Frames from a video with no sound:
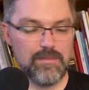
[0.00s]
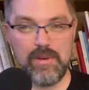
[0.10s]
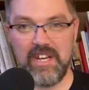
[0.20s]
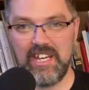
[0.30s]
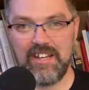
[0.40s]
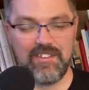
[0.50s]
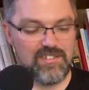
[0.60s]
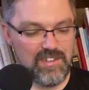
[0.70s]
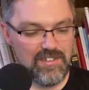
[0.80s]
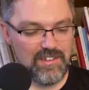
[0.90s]
depending on the
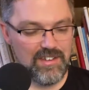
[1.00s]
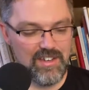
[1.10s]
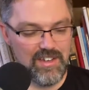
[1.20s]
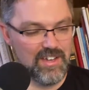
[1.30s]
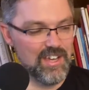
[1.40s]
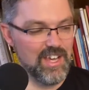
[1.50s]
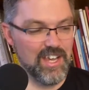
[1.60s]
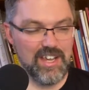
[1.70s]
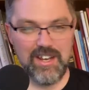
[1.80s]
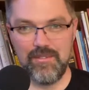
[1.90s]
season.
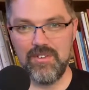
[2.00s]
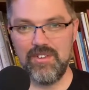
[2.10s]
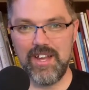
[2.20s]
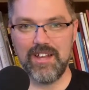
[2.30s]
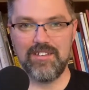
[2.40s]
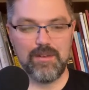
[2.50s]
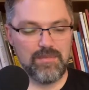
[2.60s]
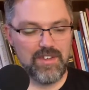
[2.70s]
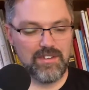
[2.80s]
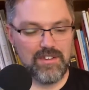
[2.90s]
And if you do that same thing,